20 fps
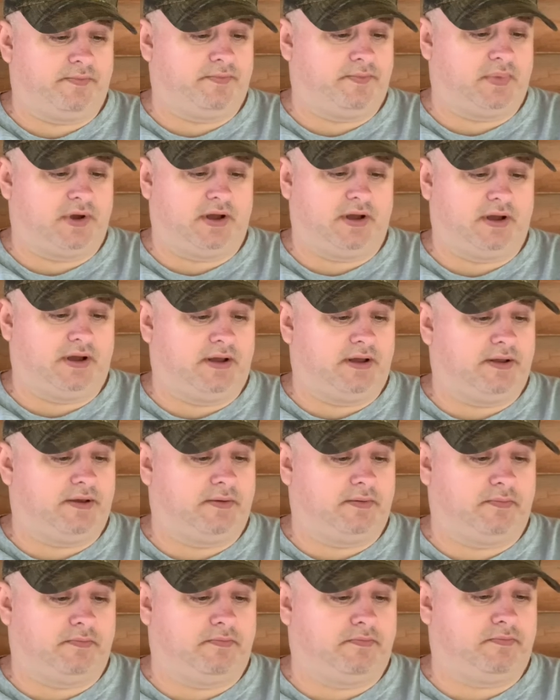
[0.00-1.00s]

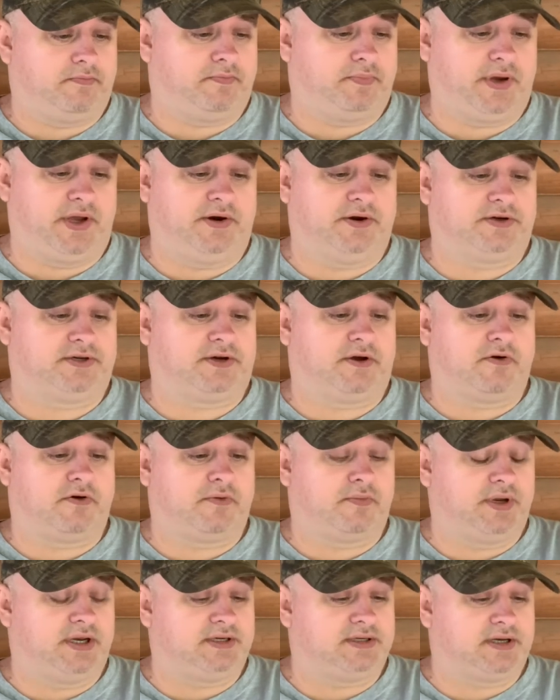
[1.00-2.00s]
Peter
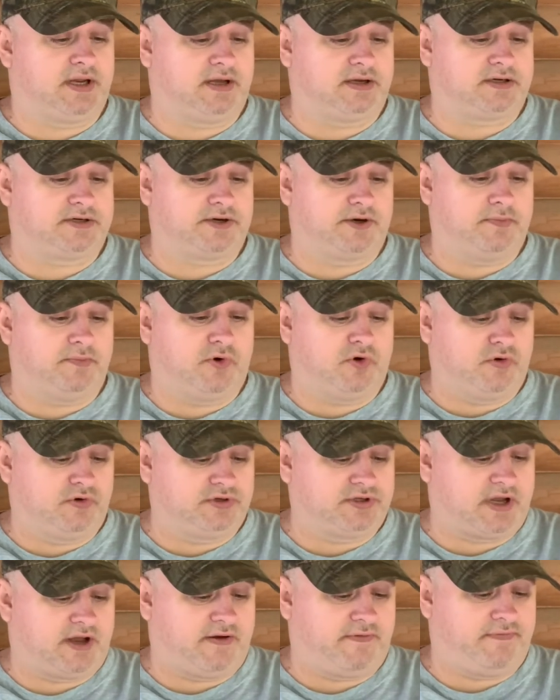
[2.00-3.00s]
Stokelby's Luxury
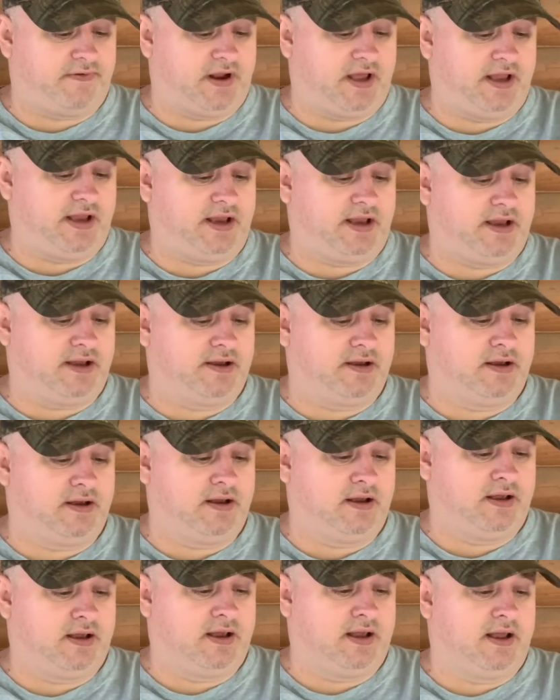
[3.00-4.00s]
Bullseye Flake.
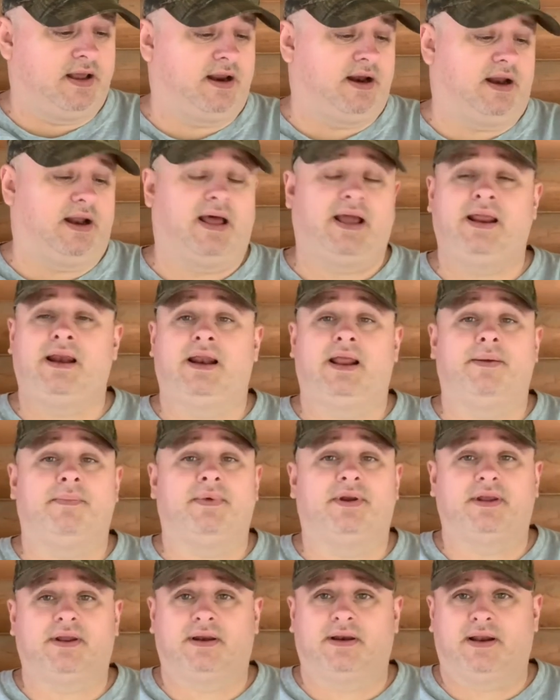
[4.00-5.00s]
Lane
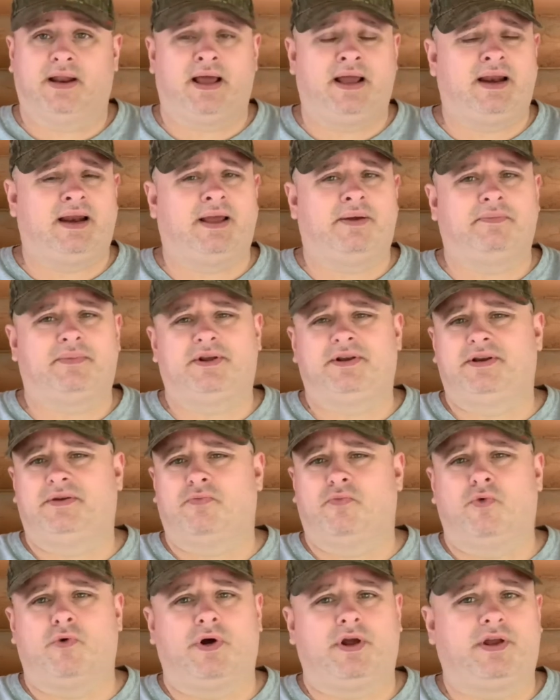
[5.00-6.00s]
Limited. Lane Limited
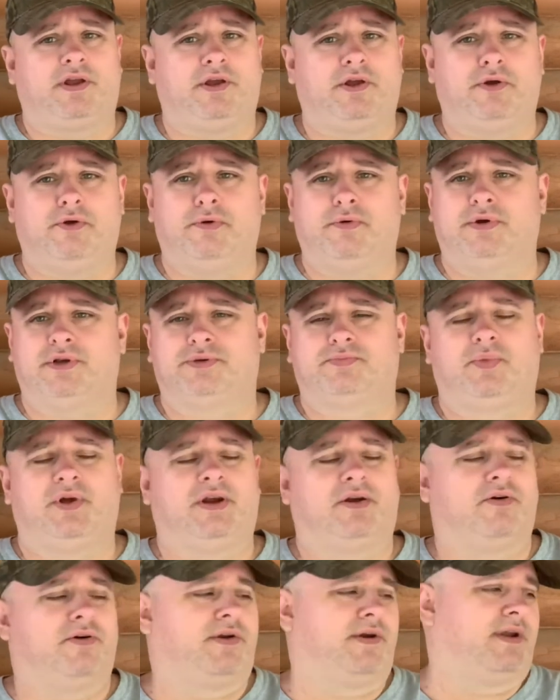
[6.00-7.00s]
1Q has been
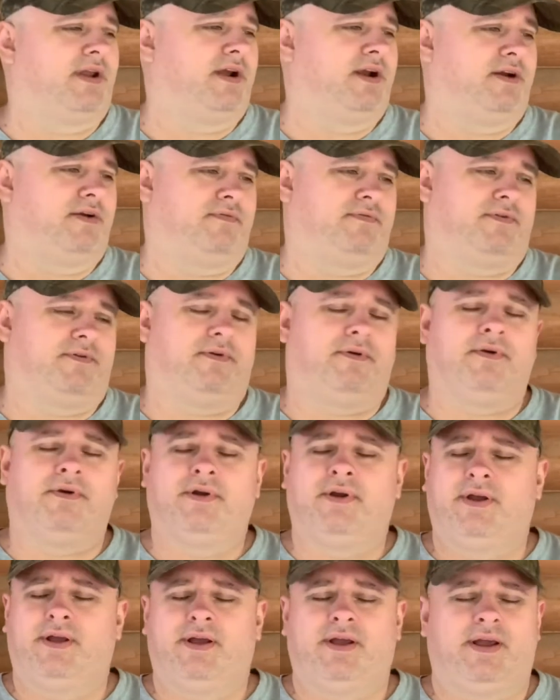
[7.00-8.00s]
on there for
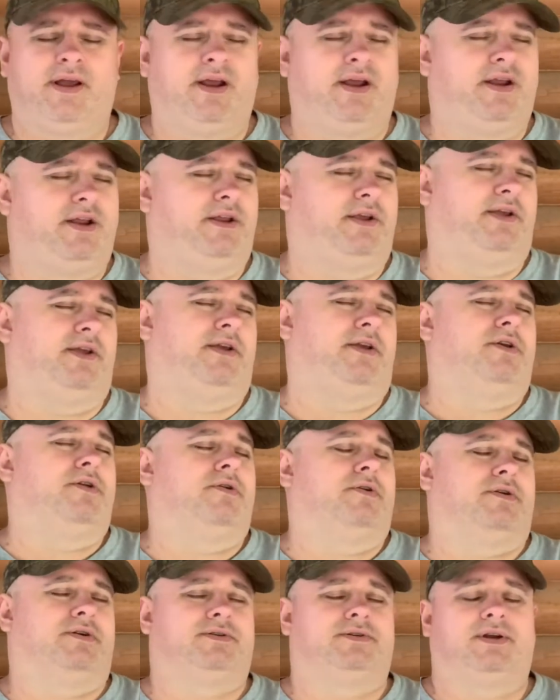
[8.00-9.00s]

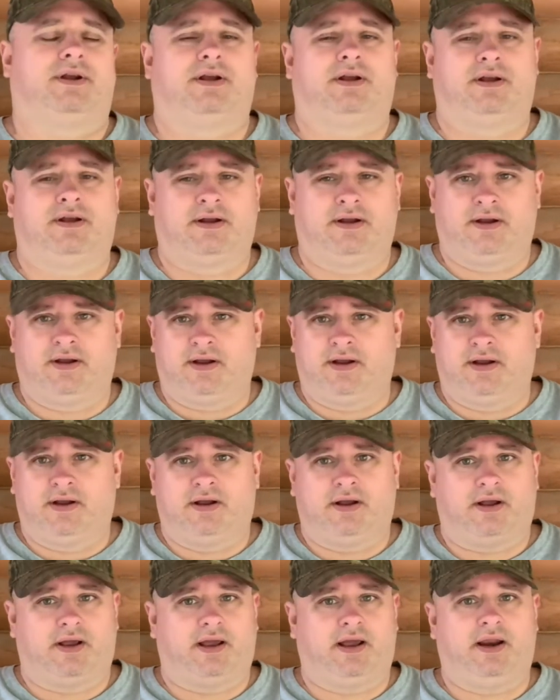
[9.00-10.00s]
years.
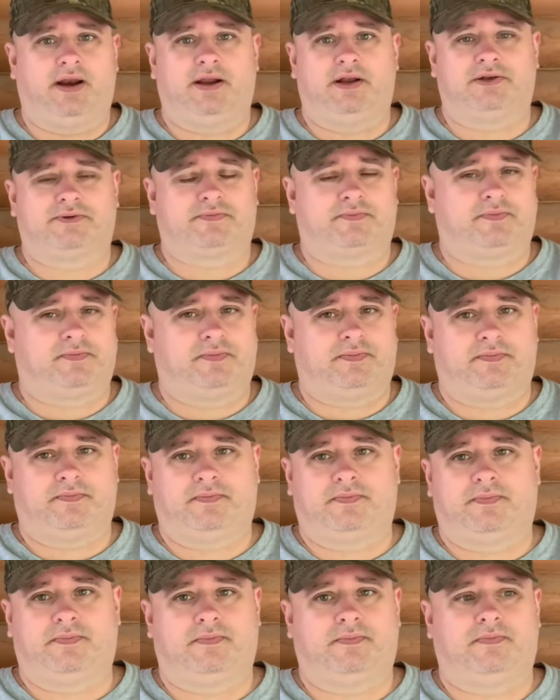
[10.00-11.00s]
It is
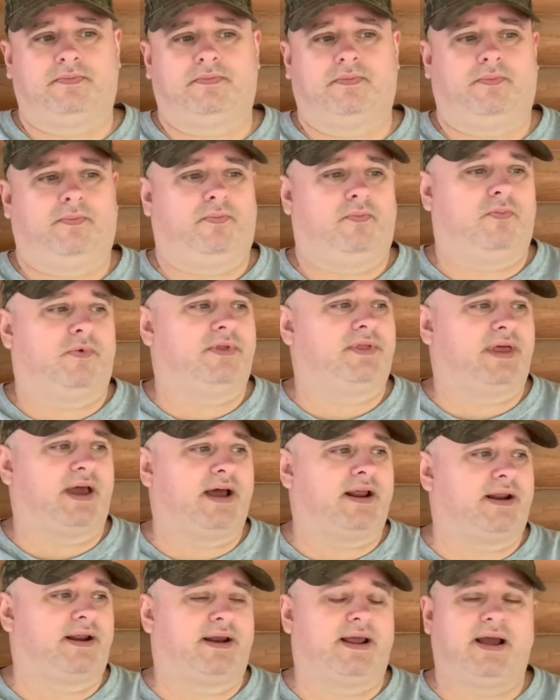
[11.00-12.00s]

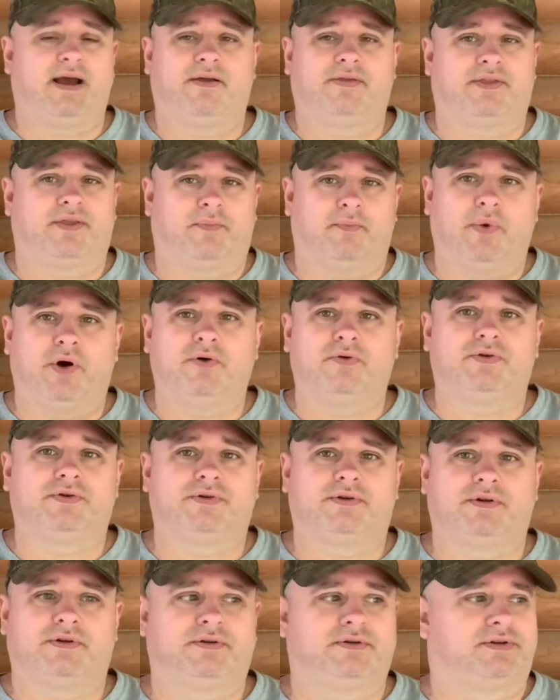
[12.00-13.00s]
without a doubt the
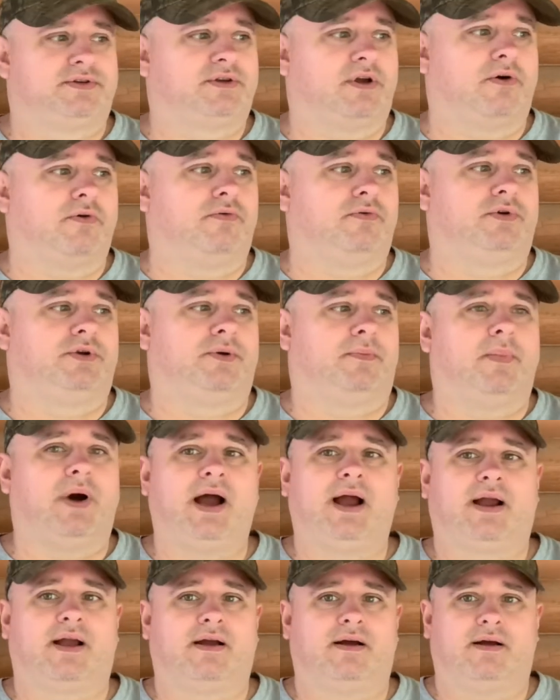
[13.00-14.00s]
most sold
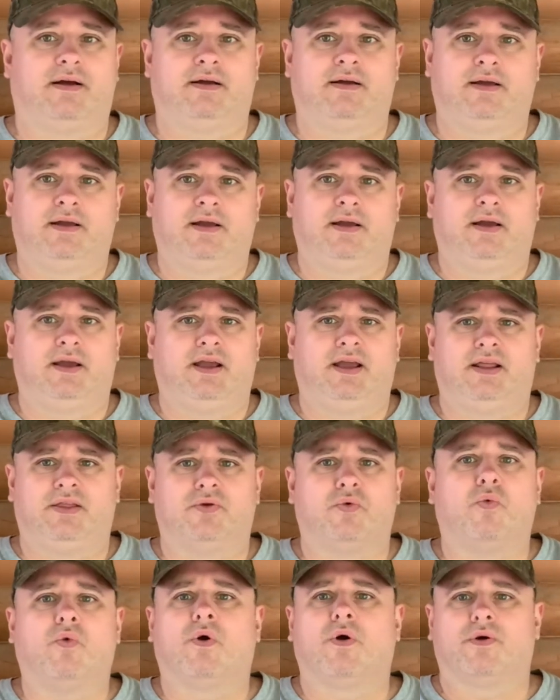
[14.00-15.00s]
tobacco in the
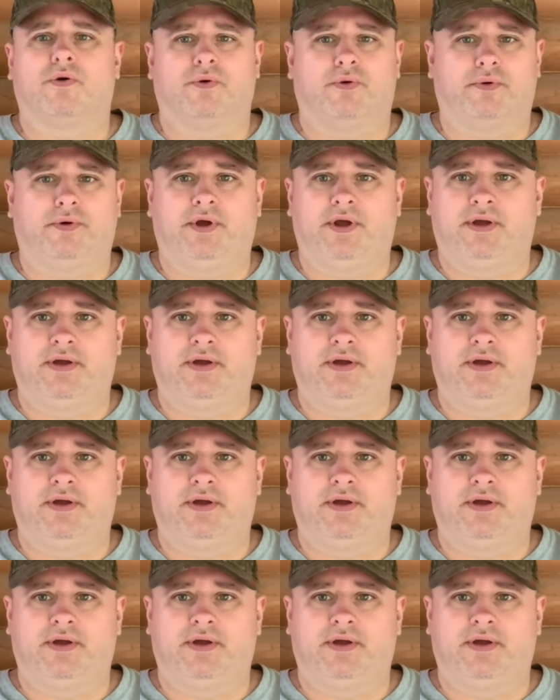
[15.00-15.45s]
world.